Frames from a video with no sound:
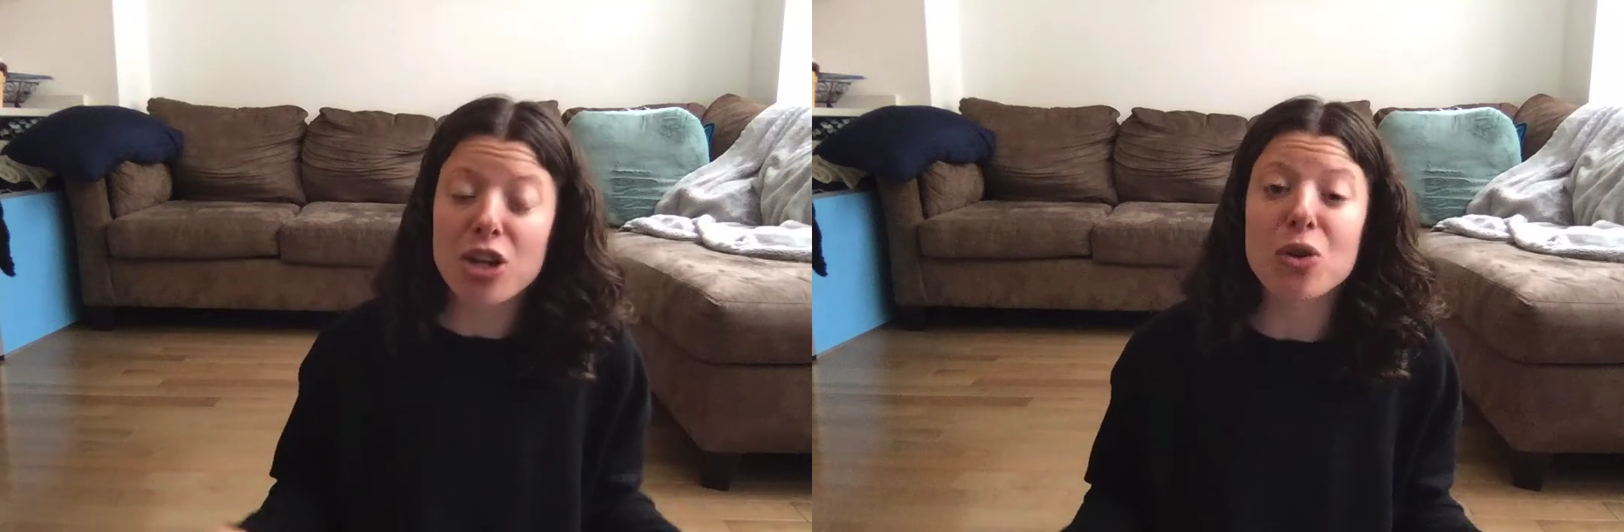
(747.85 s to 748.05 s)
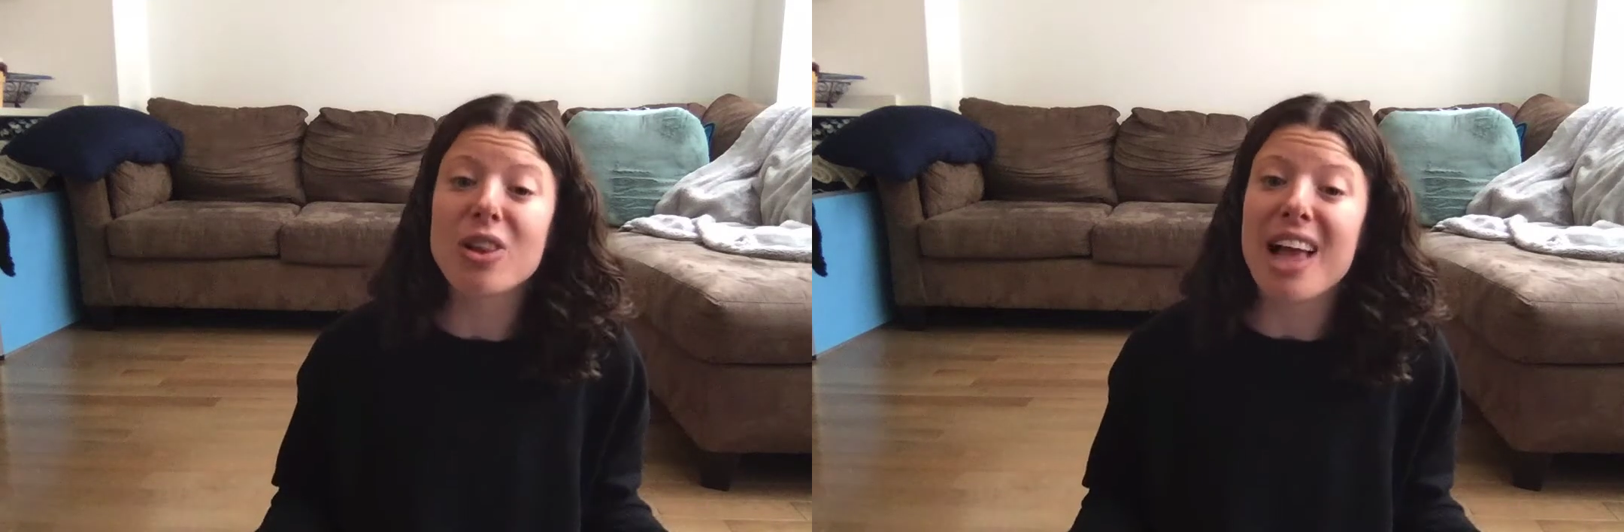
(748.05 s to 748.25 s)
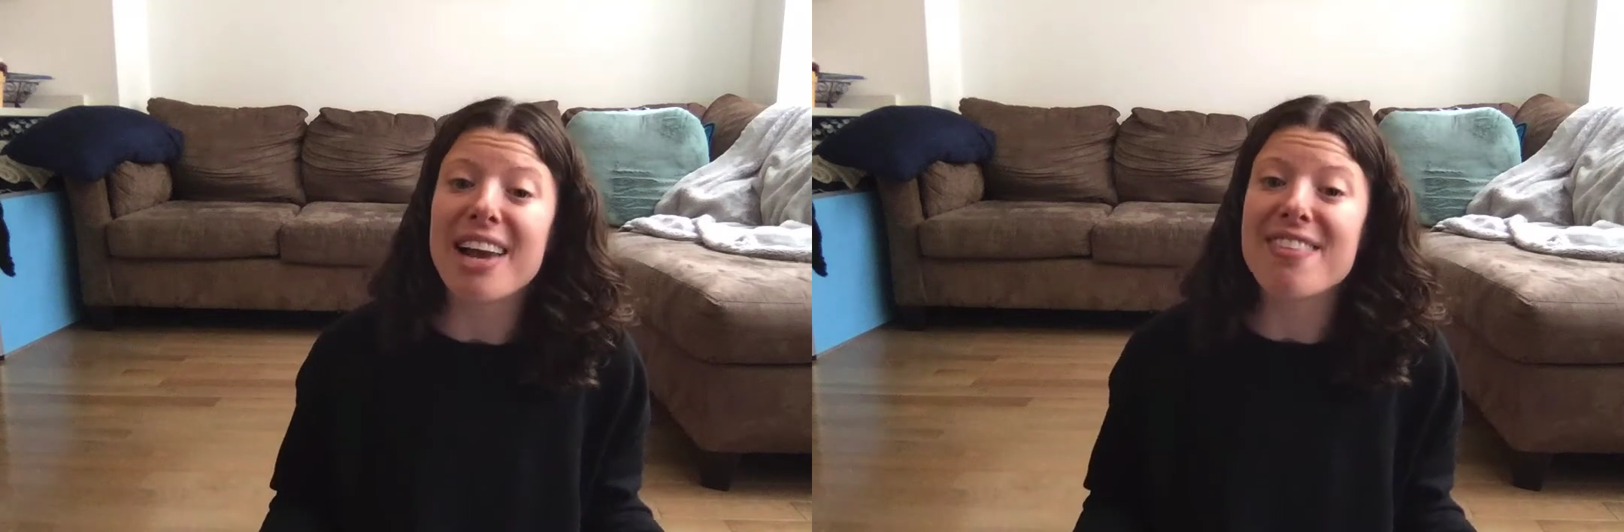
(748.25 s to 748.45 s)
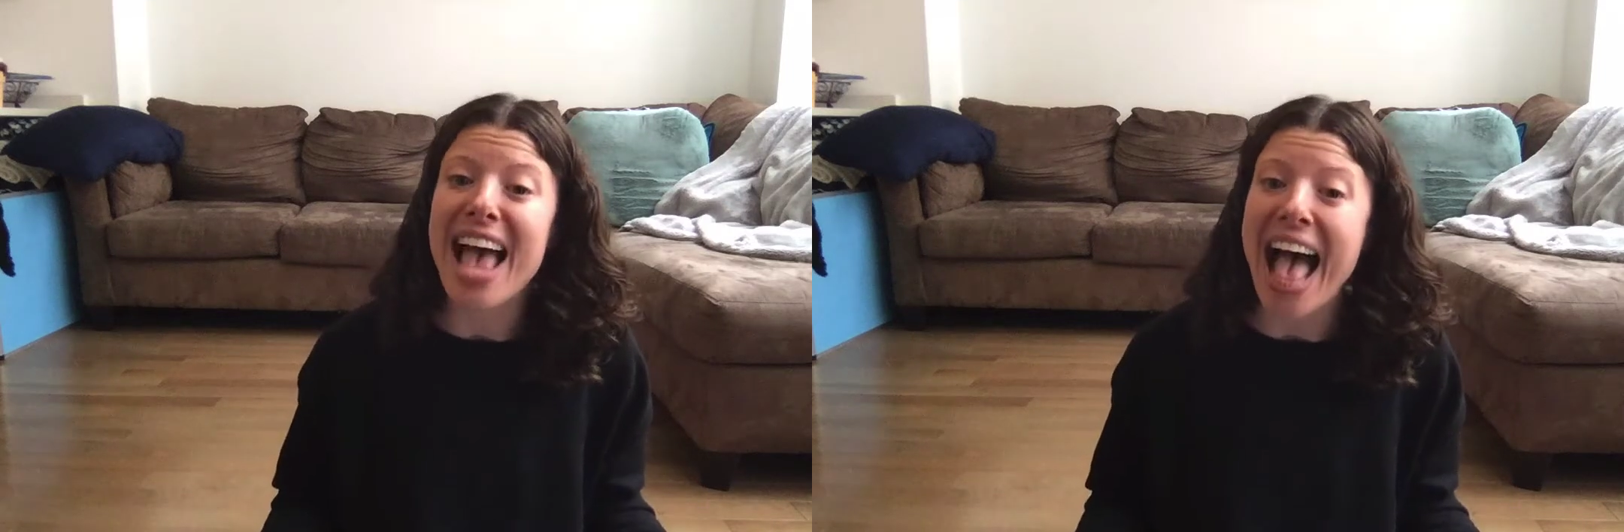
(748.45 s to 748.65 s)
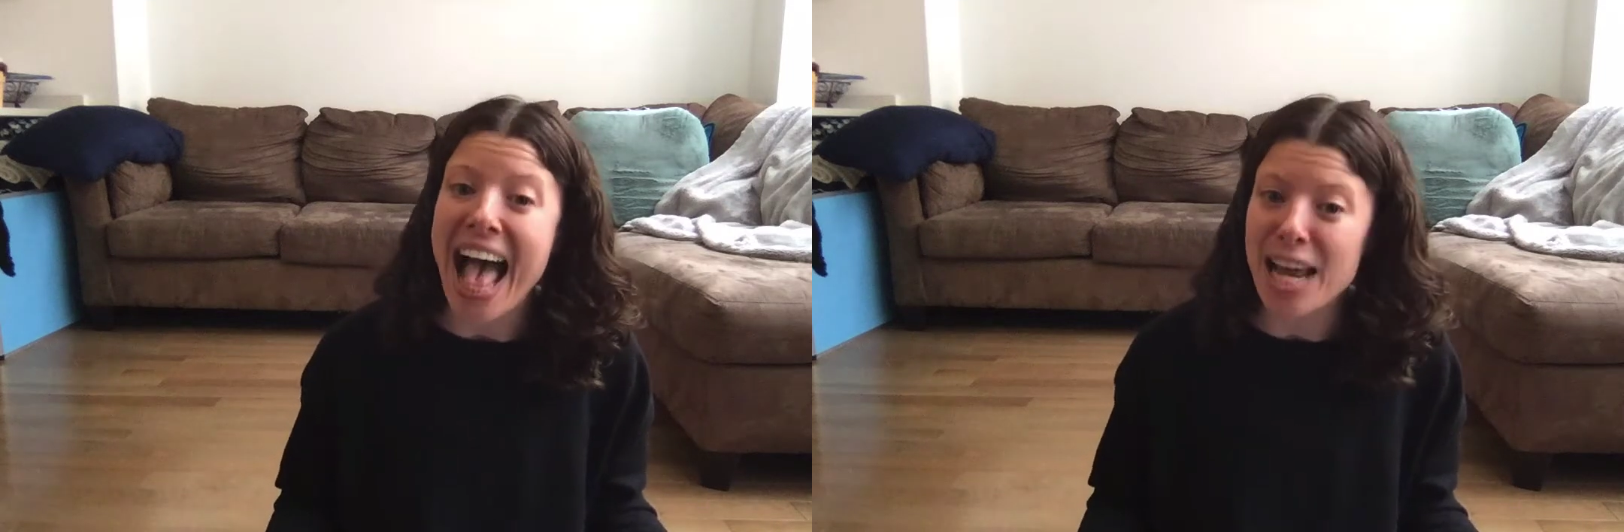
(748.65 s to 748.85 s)
a lot of
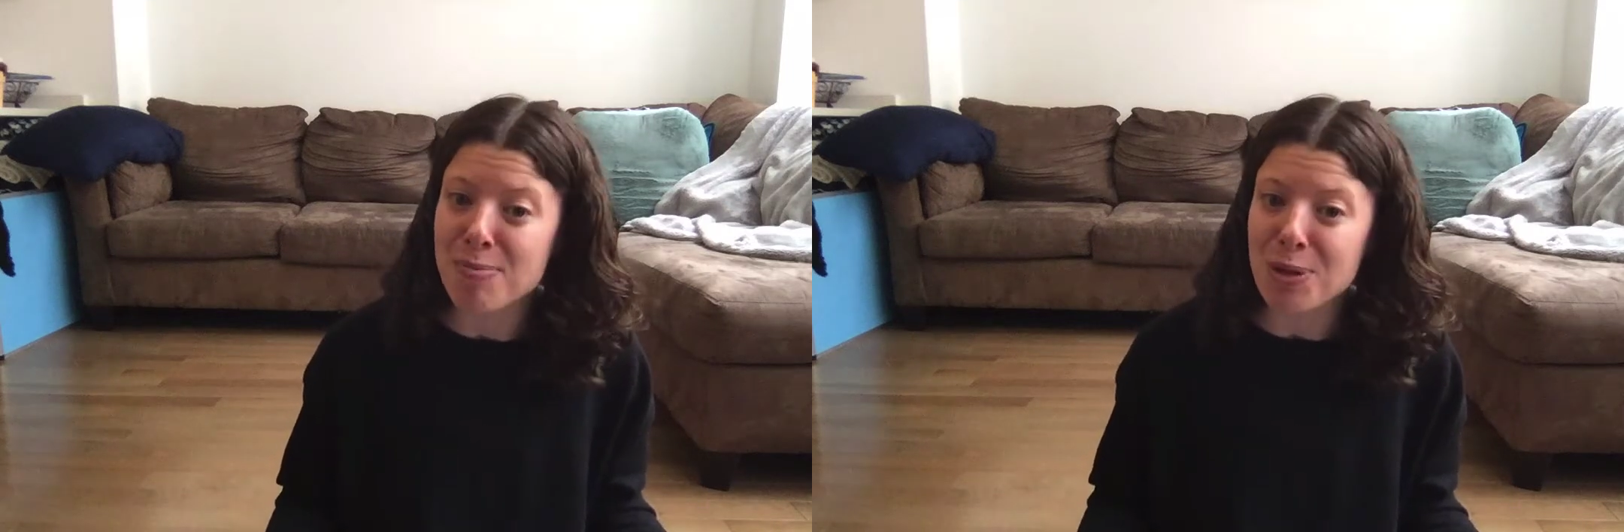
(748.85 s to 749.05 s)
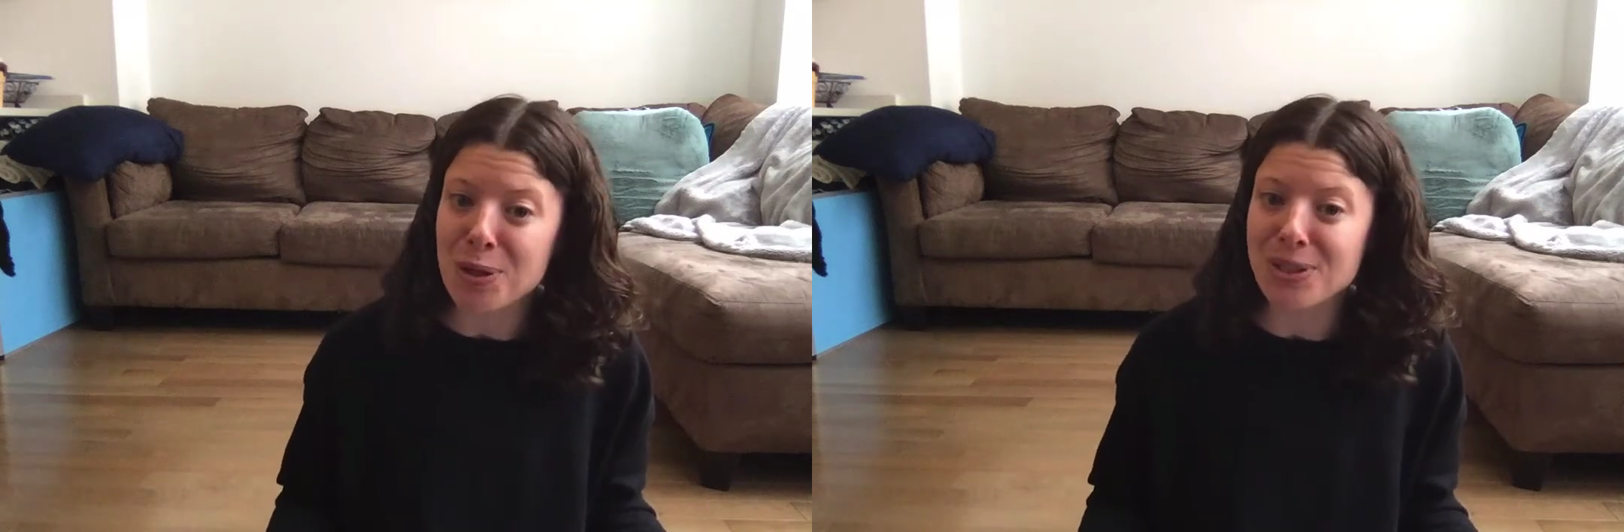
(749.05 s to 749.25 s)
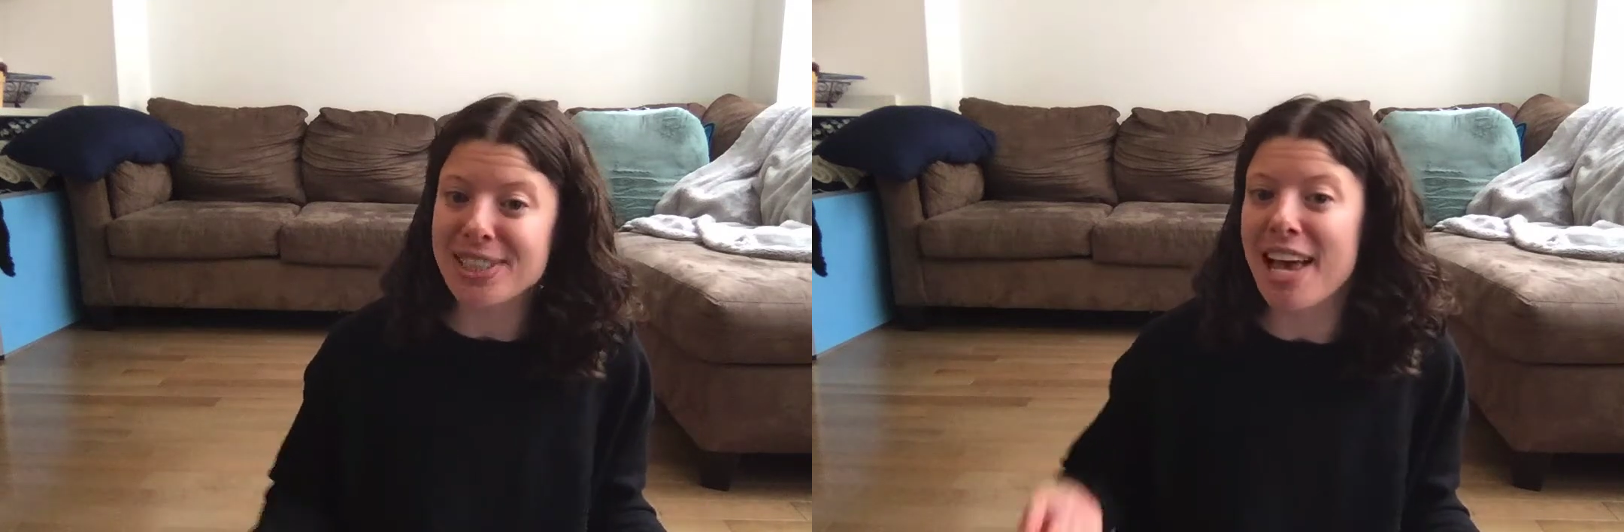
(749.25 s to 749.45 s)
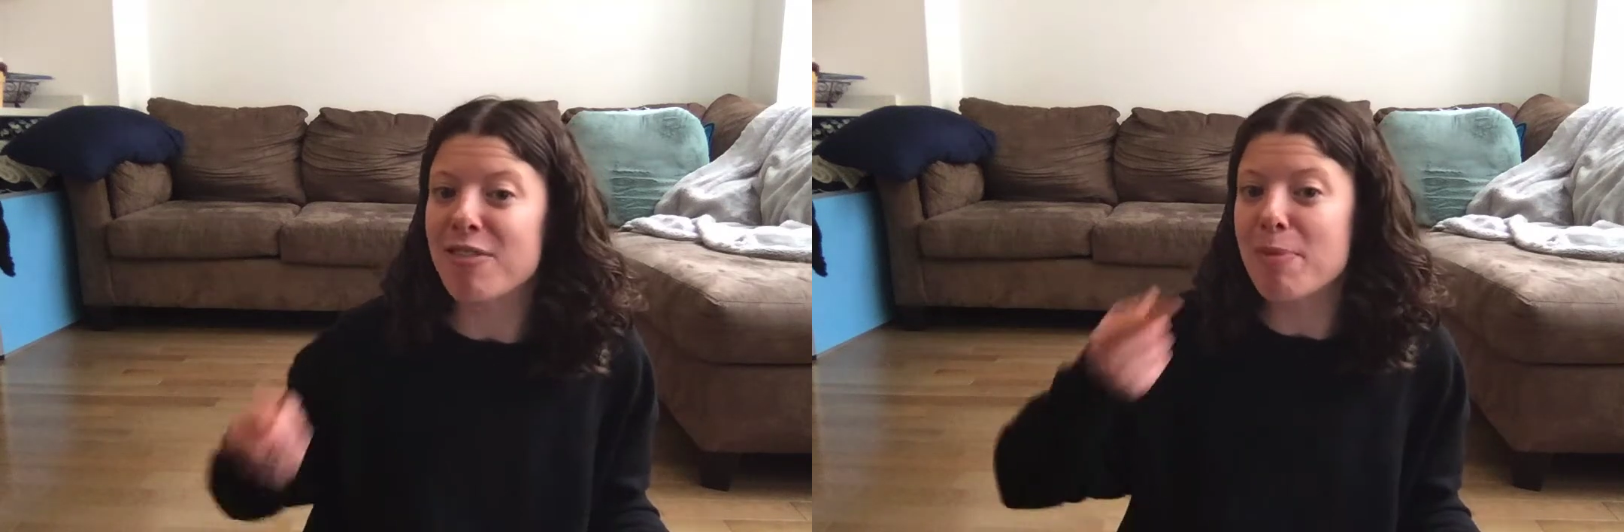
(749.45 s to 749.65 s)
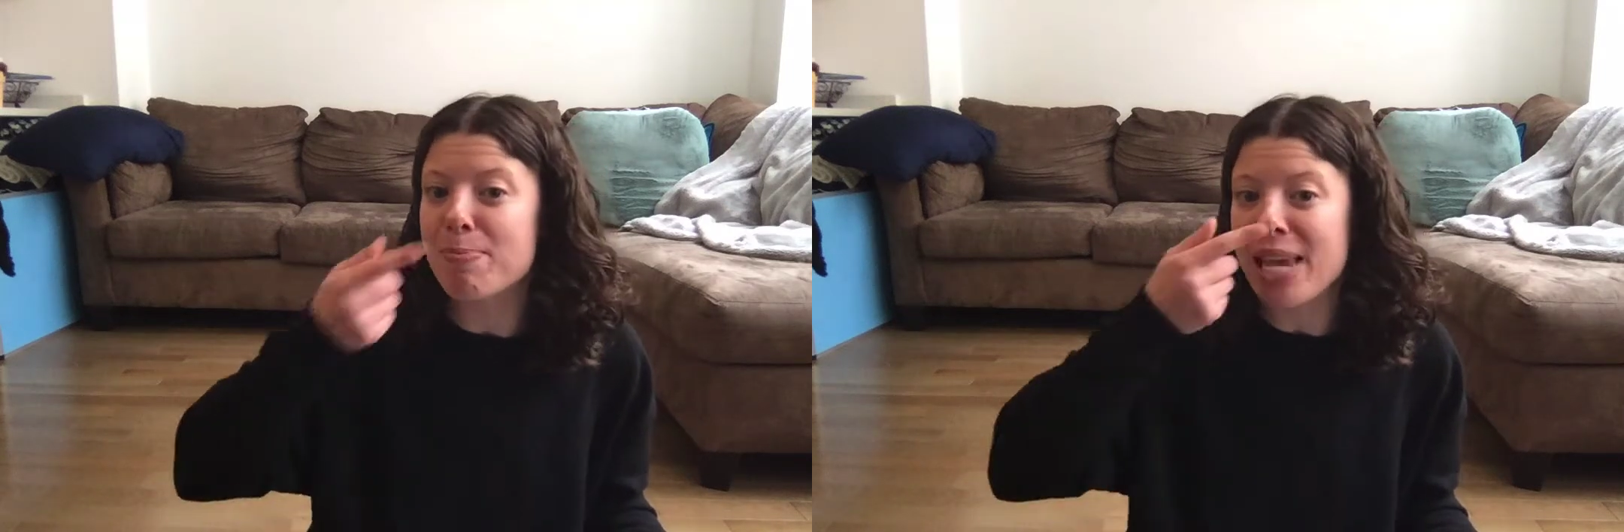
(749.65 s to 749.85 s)
animals have a